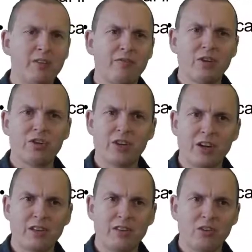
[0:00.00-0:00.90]
the
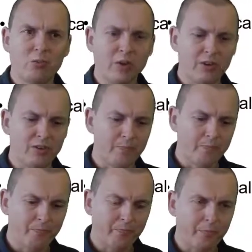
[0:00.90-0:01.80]
functionality you want.
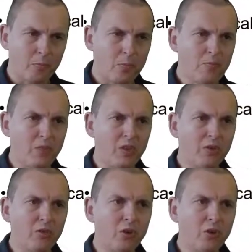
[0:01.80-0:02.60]
So